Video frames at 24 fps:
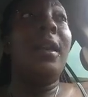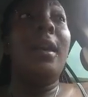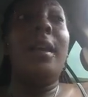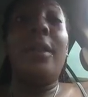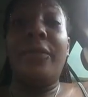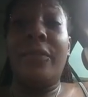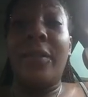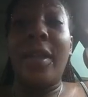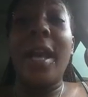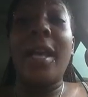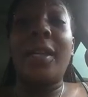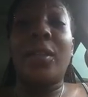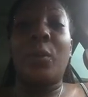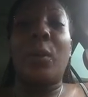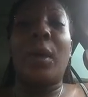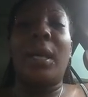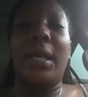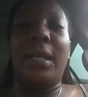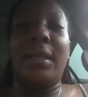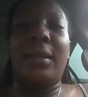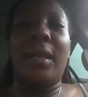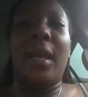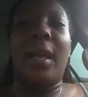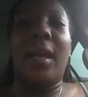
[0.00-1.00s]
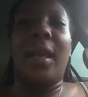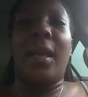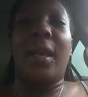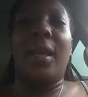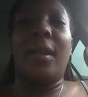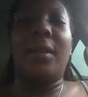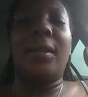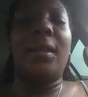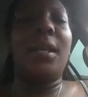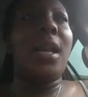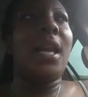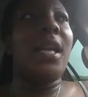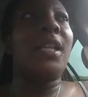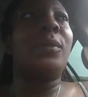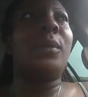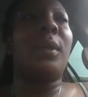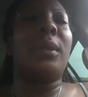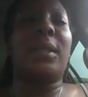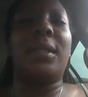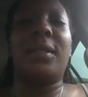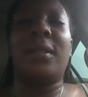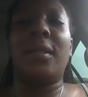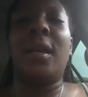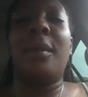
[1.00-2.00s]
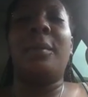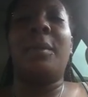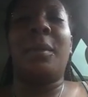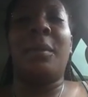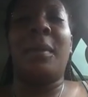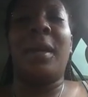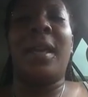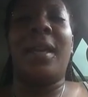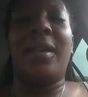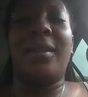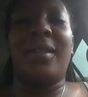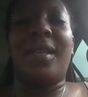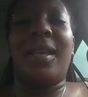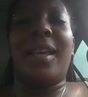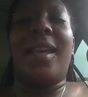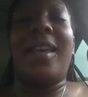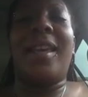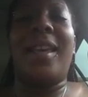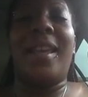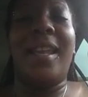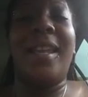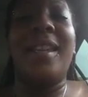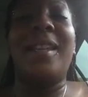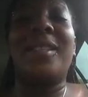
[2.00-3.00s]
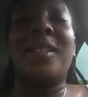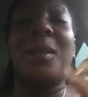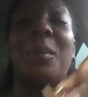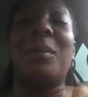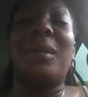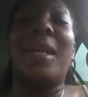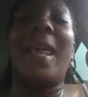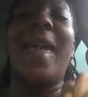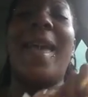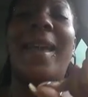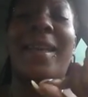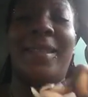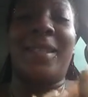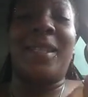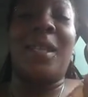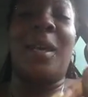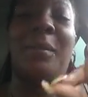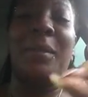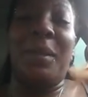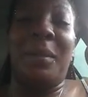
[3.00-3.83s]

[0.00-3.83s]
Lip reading: That's what he said. That's what the zombie man said. And it's a black zombie